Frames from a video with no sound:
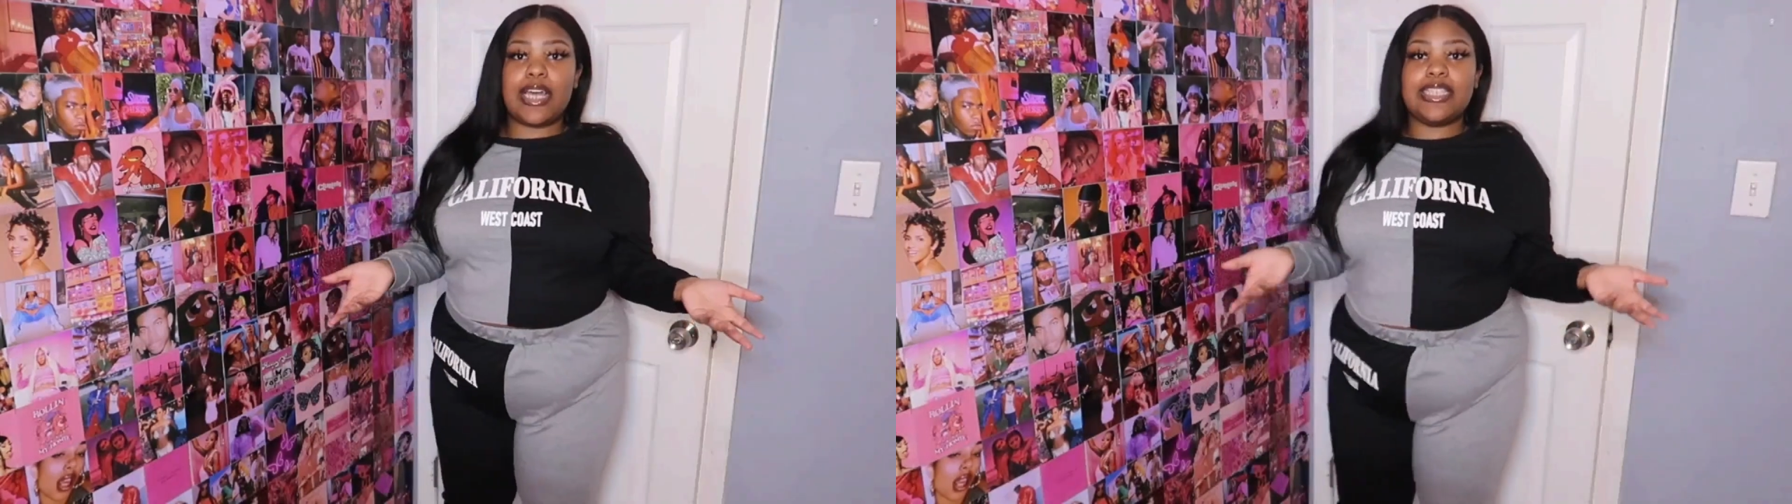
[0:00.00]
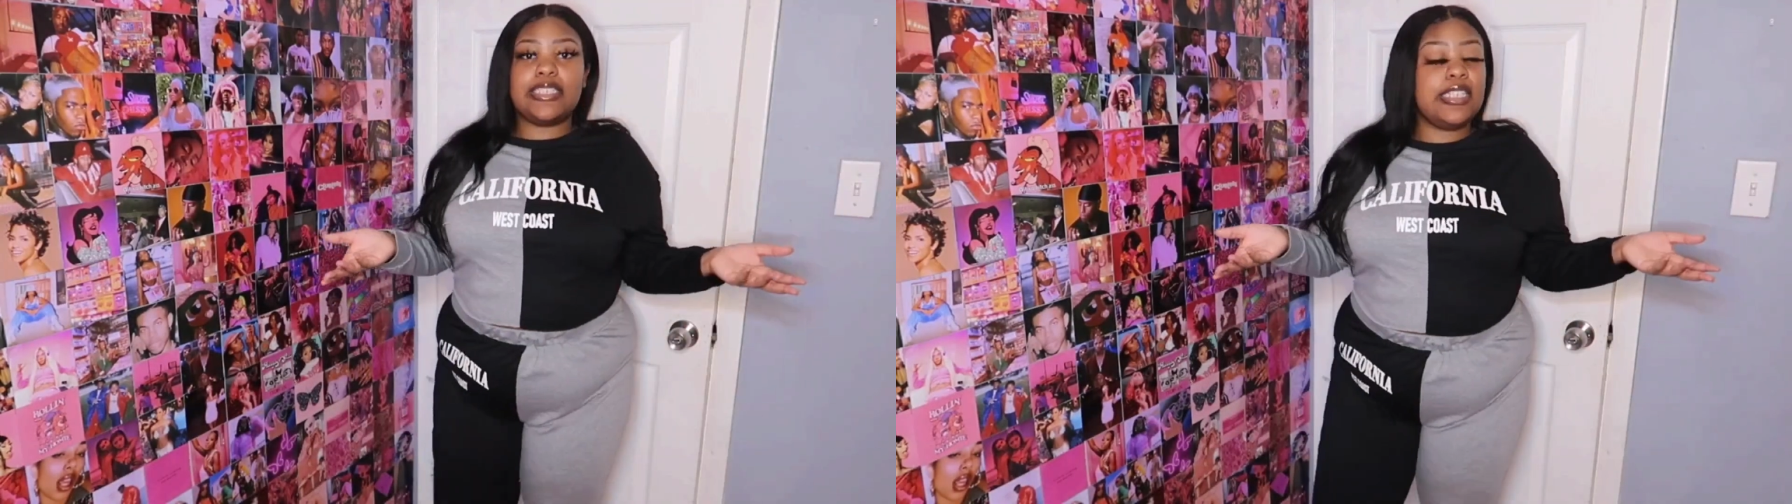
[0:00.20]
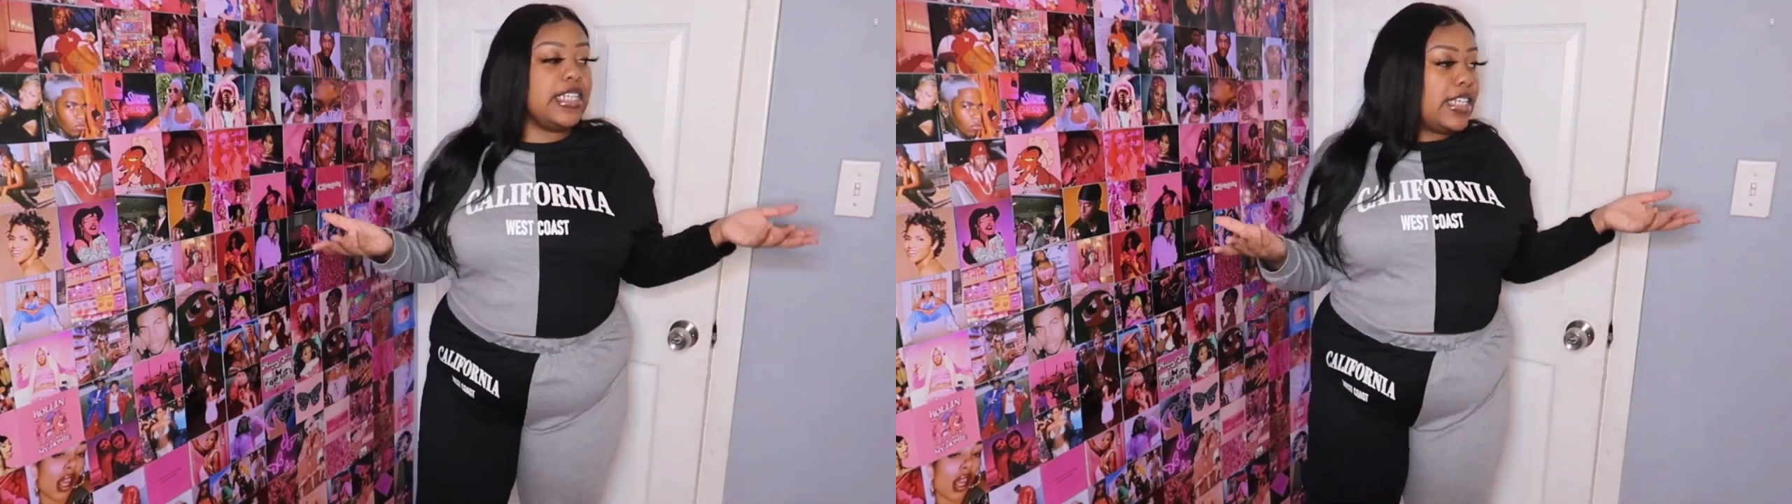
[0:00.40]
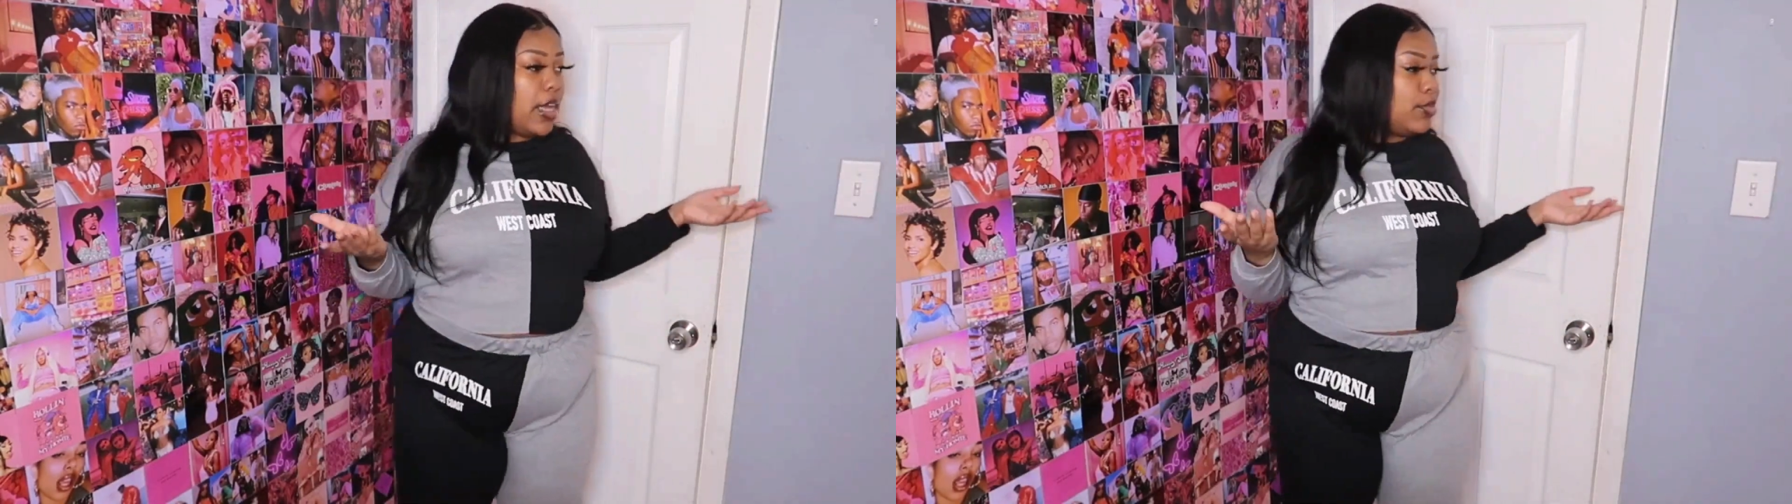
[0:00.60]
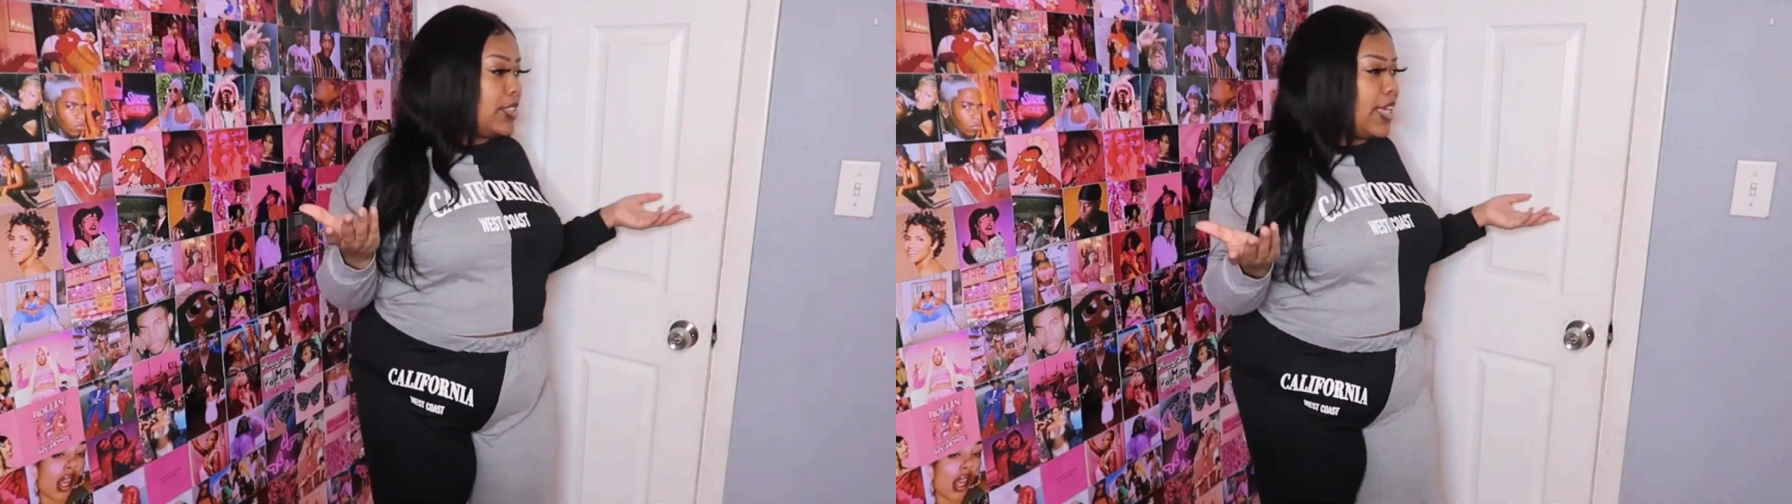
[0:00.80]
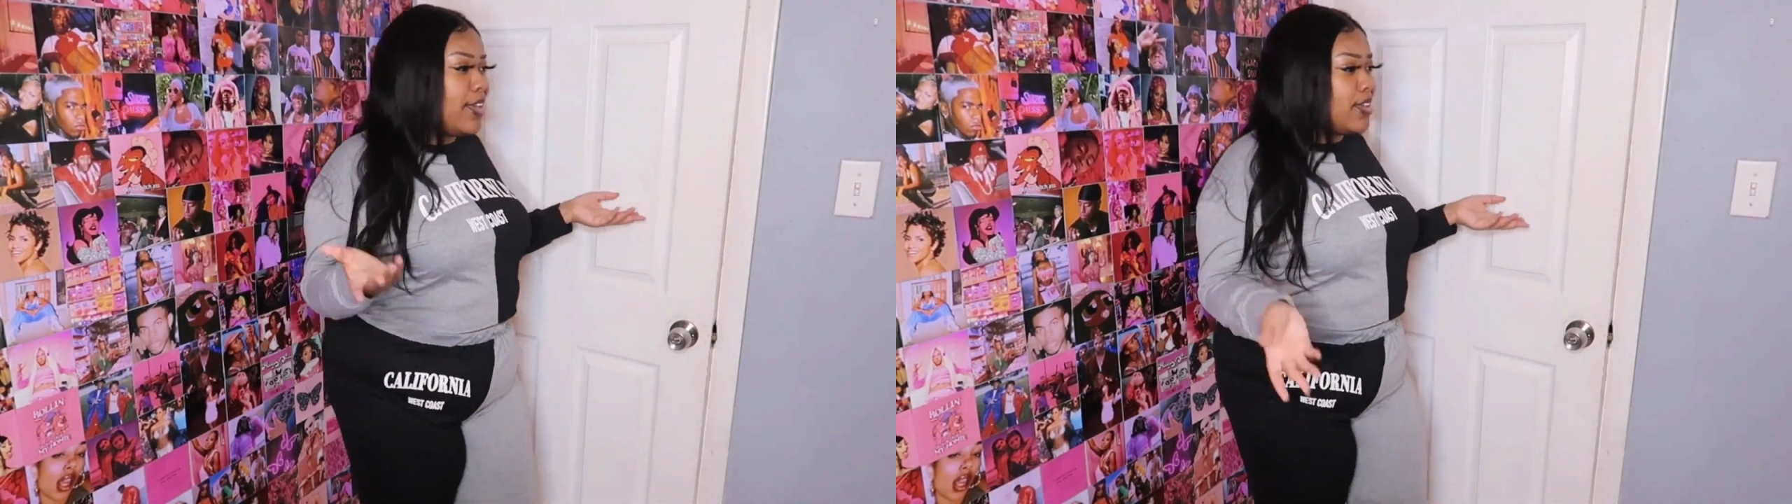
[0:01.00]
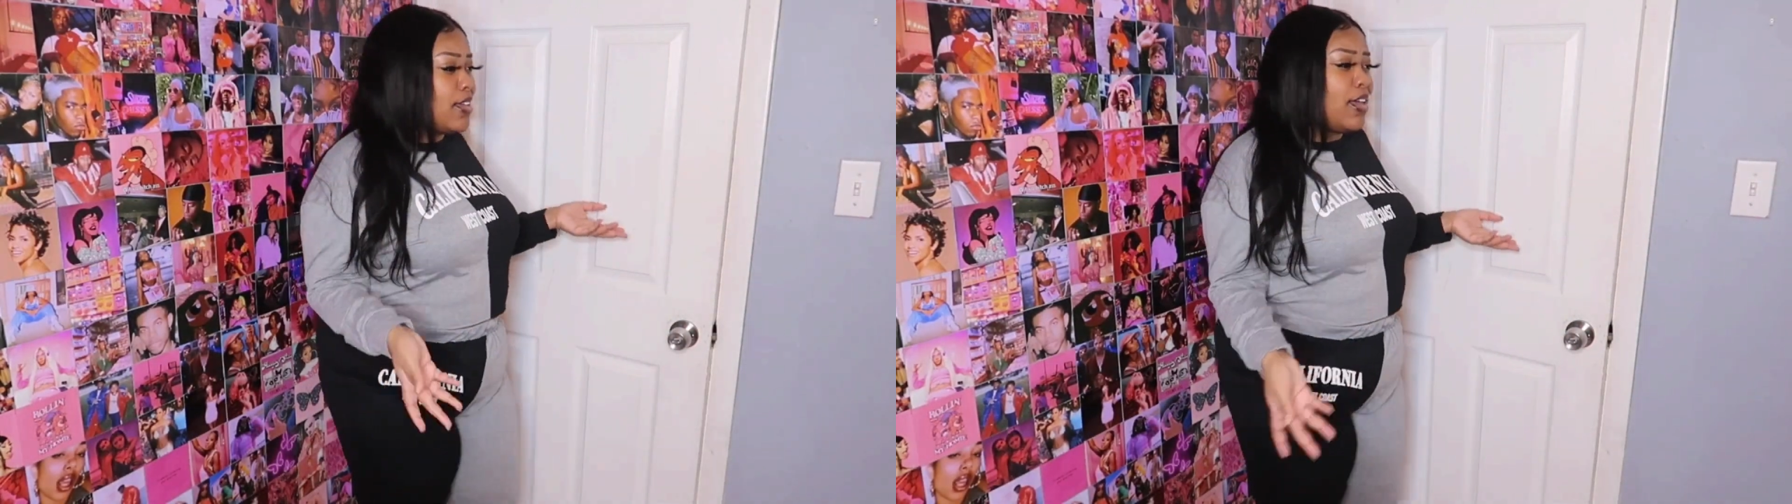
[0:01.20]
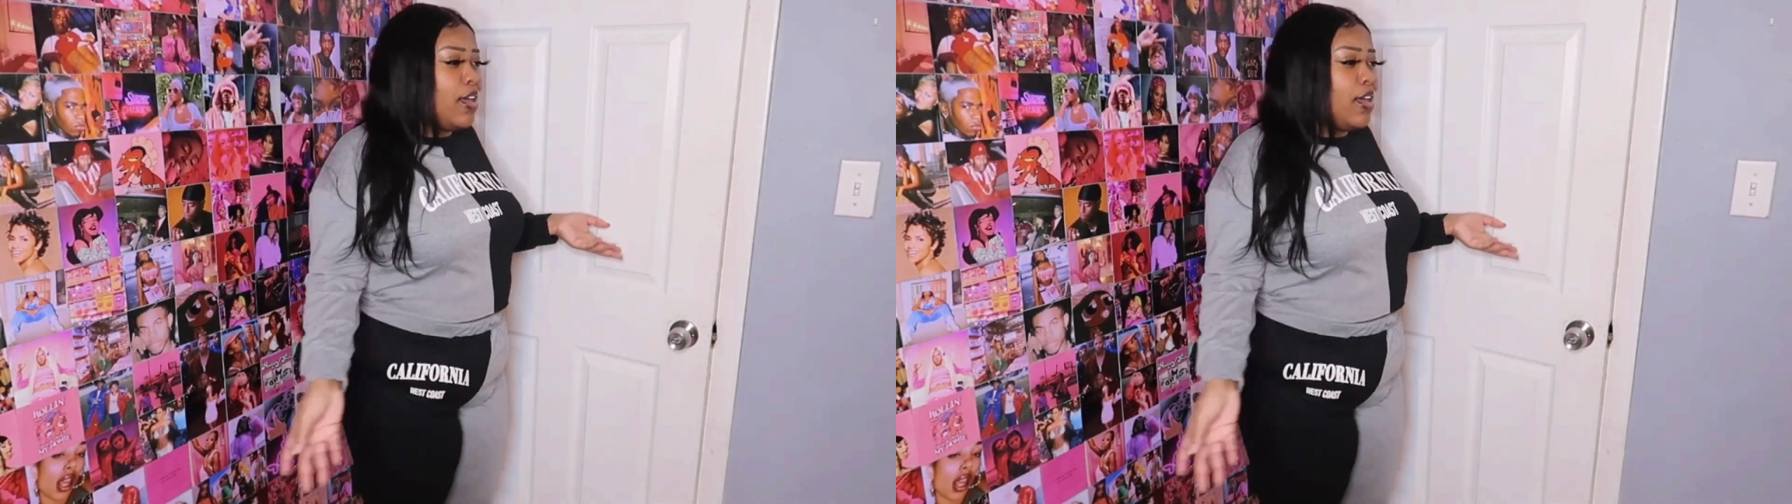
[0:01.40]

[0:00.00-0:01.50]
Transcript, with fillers: I seen it and I was like,